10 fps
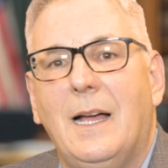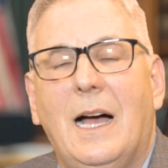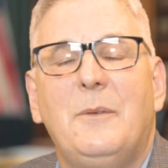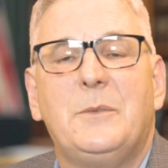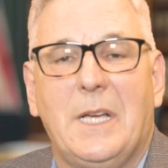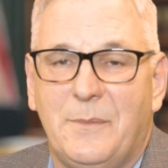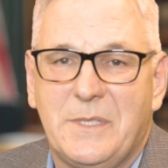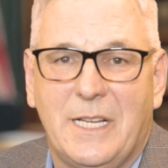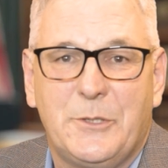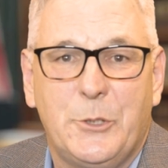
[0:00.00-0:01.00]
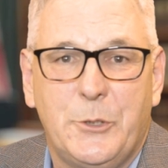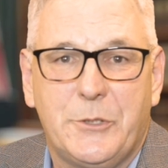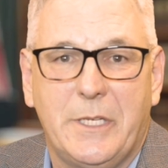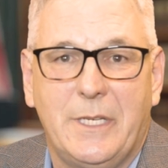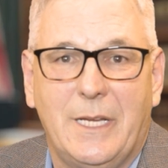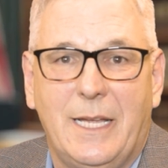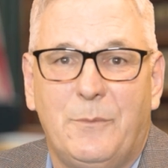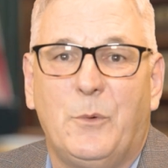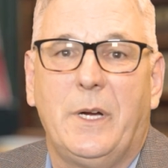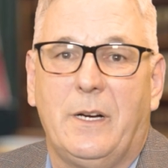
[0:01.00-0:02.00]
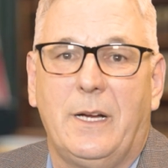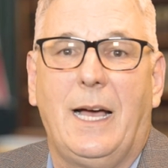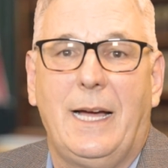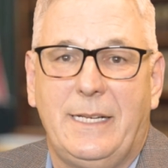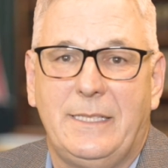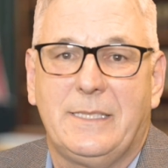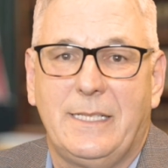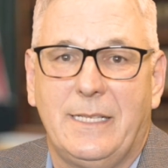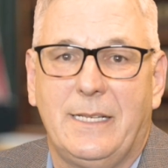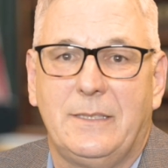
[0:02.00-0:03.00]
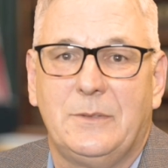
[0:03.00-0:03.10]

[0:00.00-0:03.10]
I'm Tom Santucci, and we're IDCA.